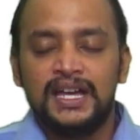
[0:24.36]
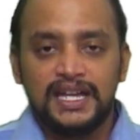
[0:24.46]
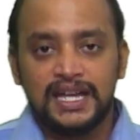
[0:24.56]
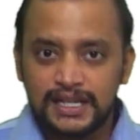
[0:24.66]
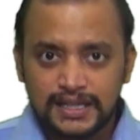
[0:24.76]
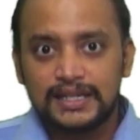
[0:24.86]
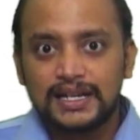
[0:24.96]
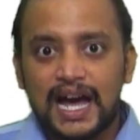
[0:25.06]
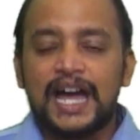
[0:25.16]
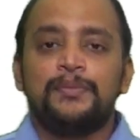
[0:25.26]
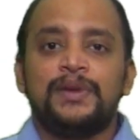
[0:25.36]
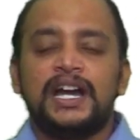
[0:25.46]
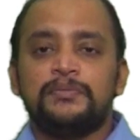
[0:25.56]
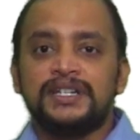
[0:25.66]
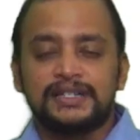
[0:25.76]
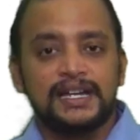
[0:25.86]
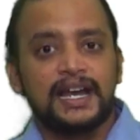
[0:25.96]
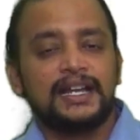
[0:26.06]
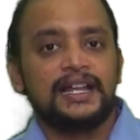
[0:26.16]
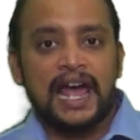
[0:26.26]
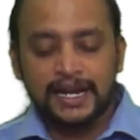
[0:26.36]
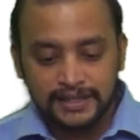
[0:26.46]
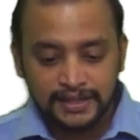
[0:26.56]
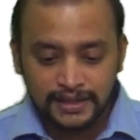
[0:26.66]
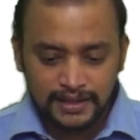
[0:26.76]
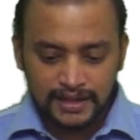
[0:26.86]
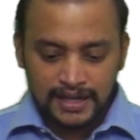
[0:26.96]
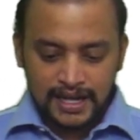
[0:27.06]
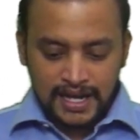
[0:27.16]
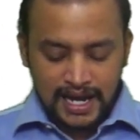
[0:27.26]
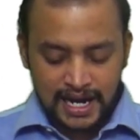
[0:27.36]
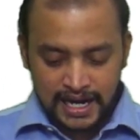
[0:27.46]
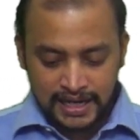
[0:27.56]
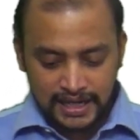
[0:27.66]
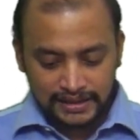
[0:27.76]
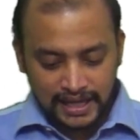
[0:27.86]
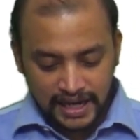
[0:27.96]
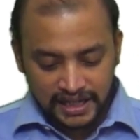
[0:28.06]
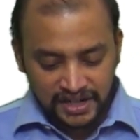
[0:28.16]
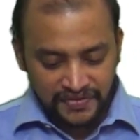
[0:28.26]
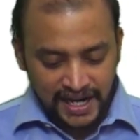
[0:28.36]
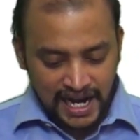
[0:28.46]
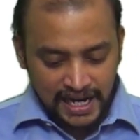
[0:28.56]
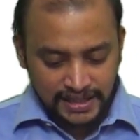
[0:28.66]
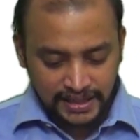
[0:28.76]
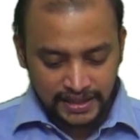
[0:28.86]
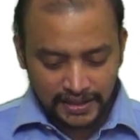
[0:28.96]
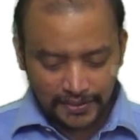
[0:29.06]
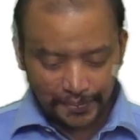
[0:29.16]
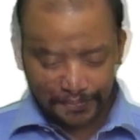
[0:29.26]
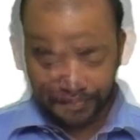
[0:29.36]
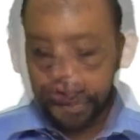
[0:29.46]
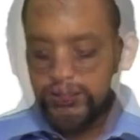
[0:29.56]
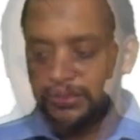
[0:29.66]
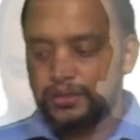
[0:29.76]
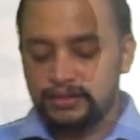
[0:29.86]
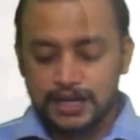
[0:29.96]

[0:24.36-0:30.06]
Yes, I made a mistake in the answer and the rectified answer the